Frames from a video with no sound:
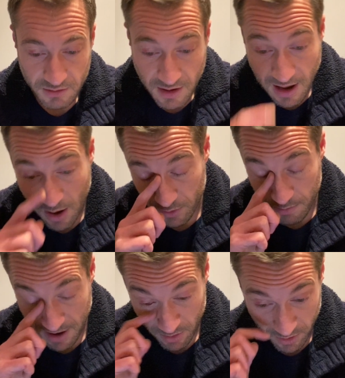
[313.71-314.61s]
out and
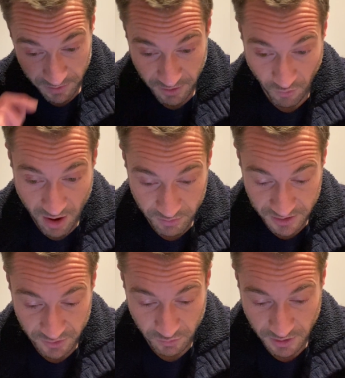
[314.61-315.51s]
about on the ground.
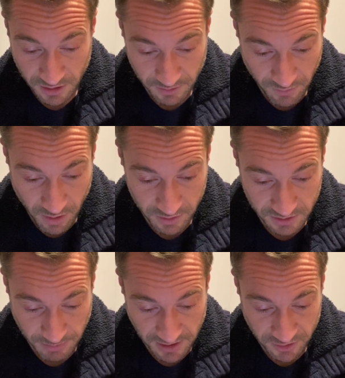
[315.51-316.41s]
It's all, you know, there are
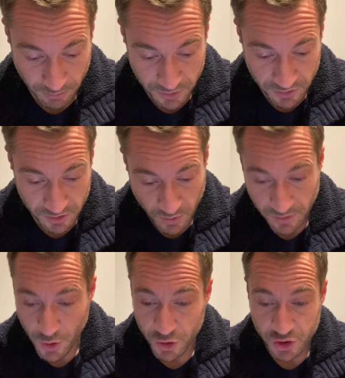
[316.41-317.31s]
space options as well.
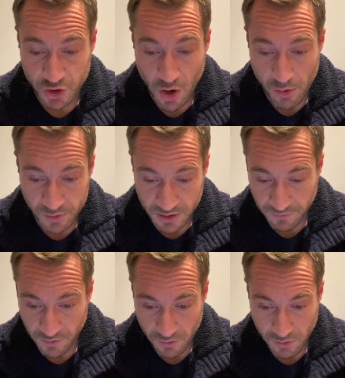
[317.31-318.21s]
They've got snow, so if
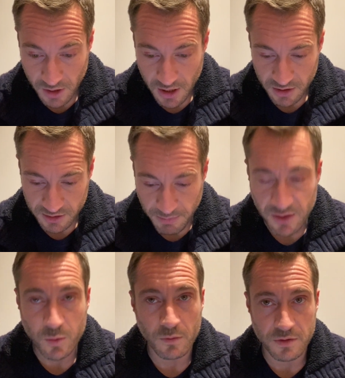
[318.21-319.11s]
you're
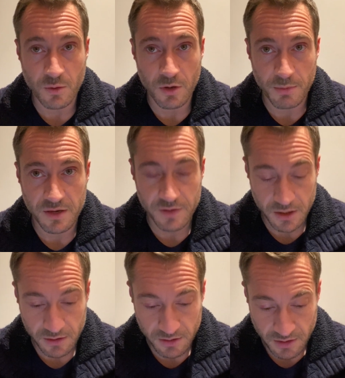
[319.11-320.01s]
Space Wolves and you want a bit of
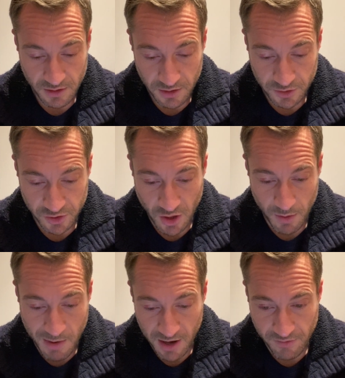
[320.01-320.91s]
a snowy
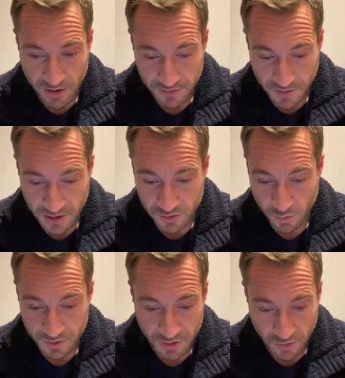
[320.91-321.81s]
background, then that's
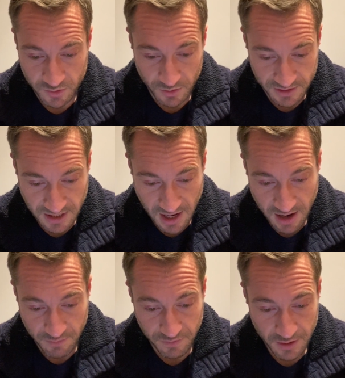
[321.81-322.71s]
always a nice one to
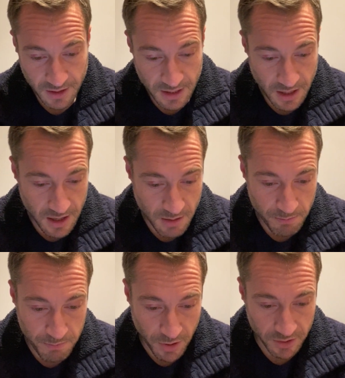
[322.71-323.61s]
have.
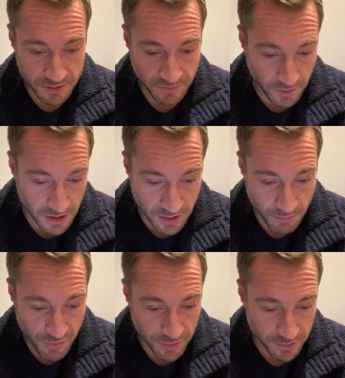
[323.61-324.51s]
But if I click on
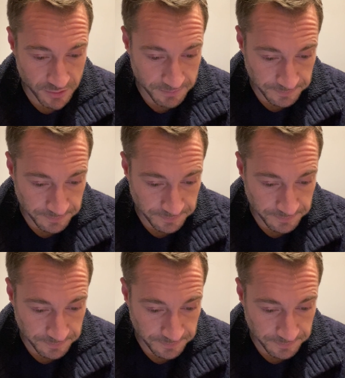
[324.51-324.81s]
products,